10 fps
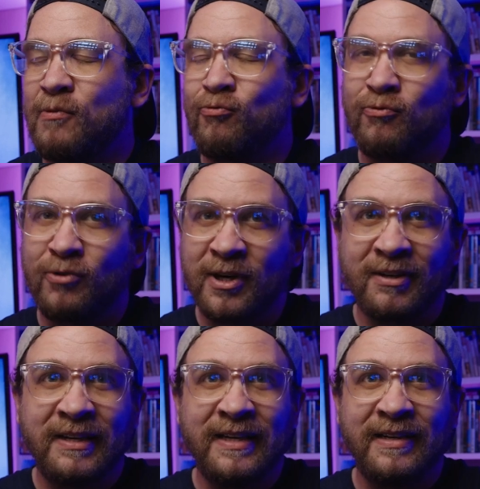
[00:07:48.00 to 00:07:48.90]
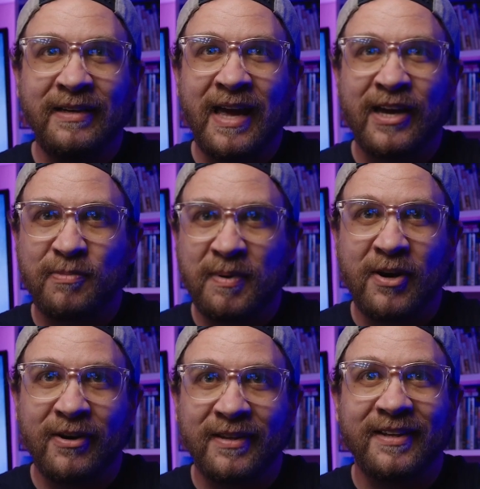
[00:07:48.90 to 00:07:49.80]
really
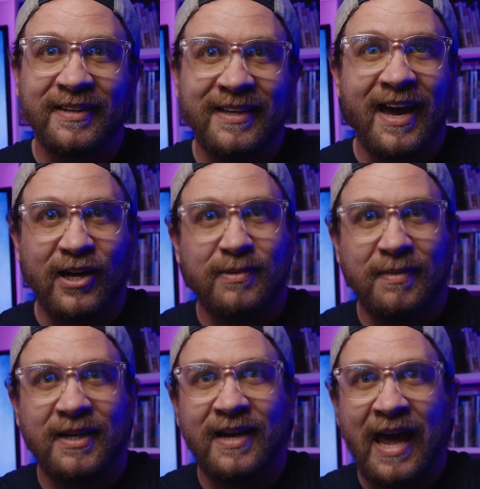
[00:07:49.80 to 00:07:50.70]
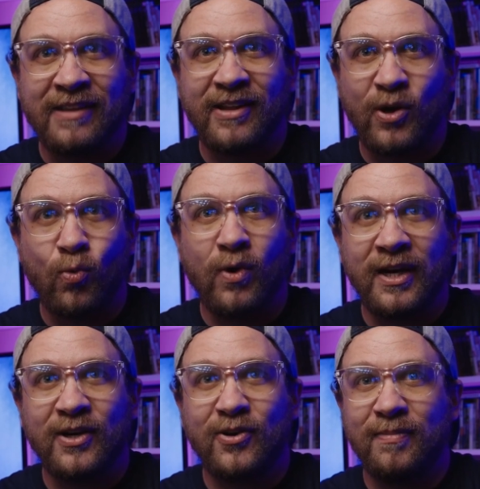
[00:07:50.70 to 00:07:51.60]
experiencing the X-Men as like what
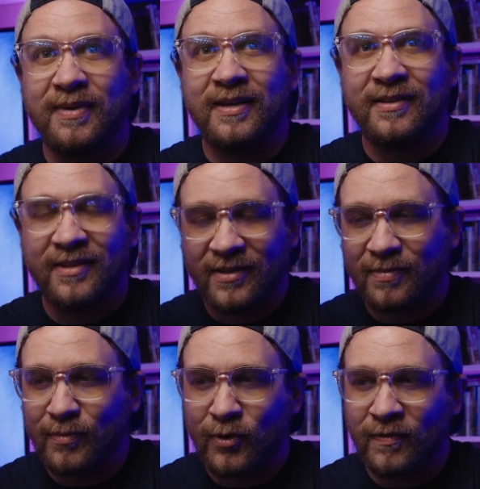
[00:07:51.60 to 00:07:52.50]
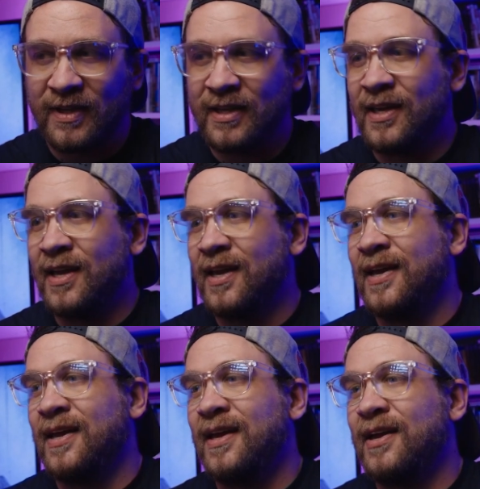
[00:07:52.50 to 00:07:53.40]
it could be. This movie,
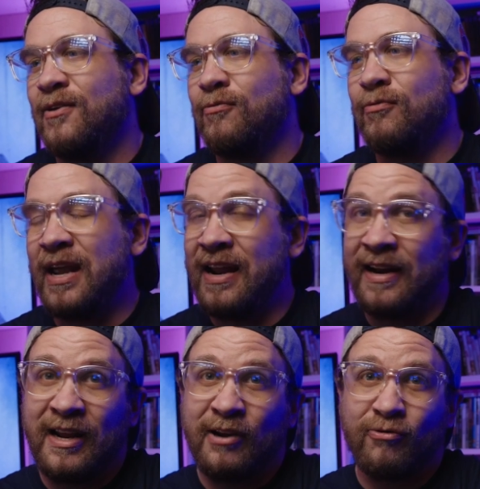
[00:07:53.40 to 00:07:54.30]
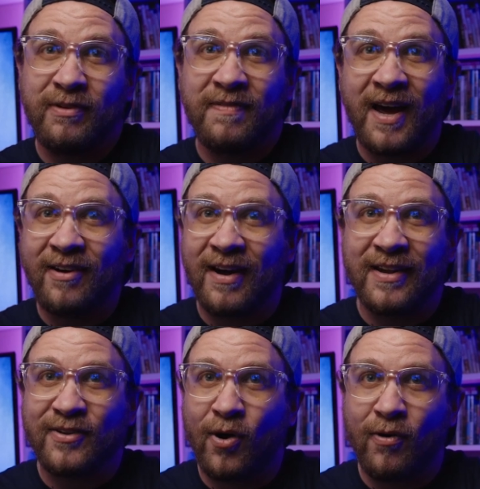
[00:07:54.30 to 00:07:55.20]
and it
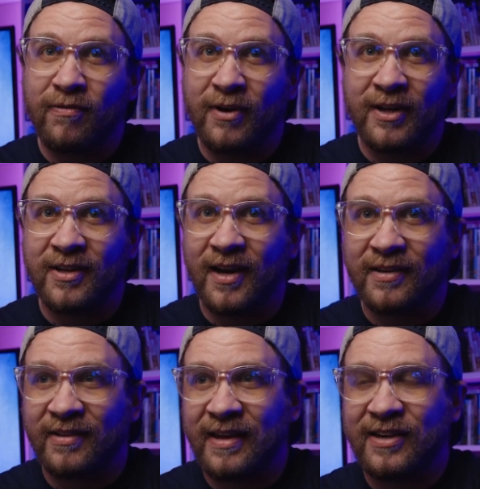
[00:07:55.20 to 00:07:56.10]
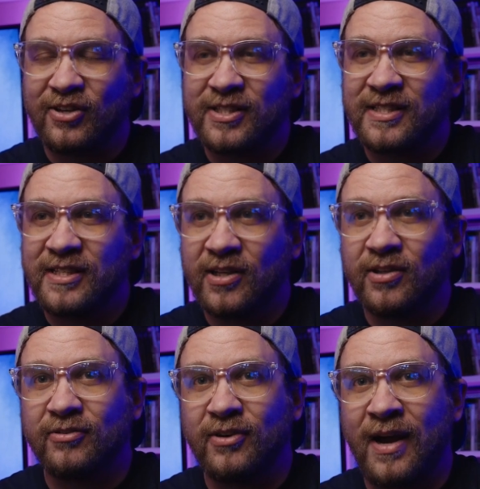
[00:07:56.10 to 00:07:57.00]
revitalized the whole franchise. Like, they're
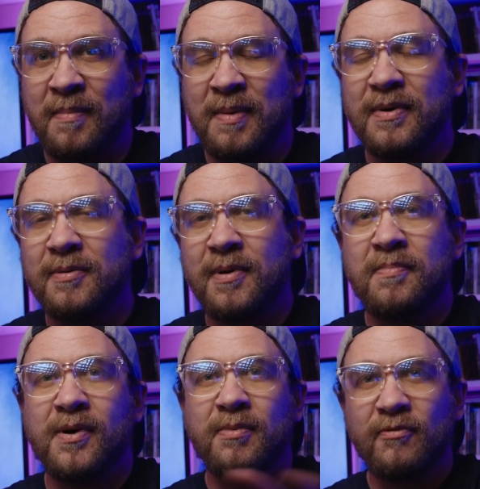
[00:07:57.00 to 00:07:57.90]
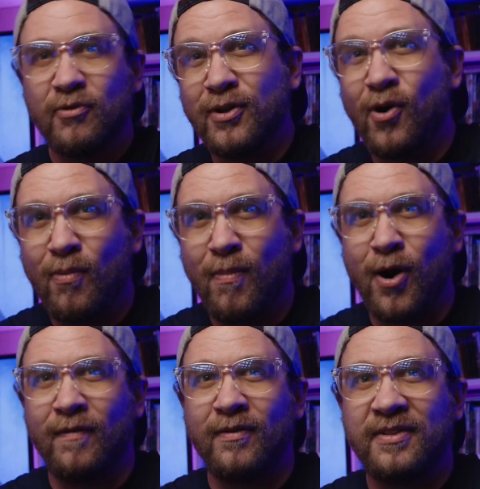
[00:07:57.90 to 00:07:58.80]
still trying. I mean, but before the whole
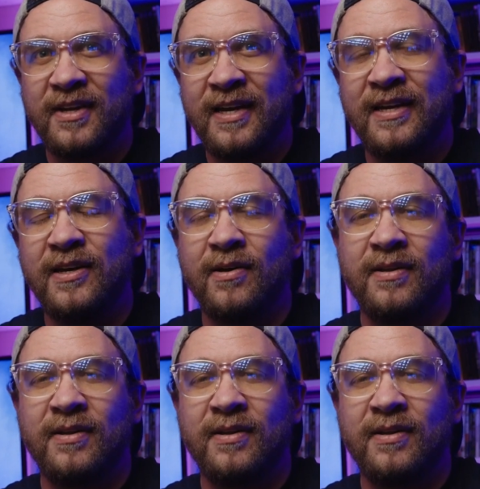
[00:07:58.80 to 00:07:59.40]
Marvel thing,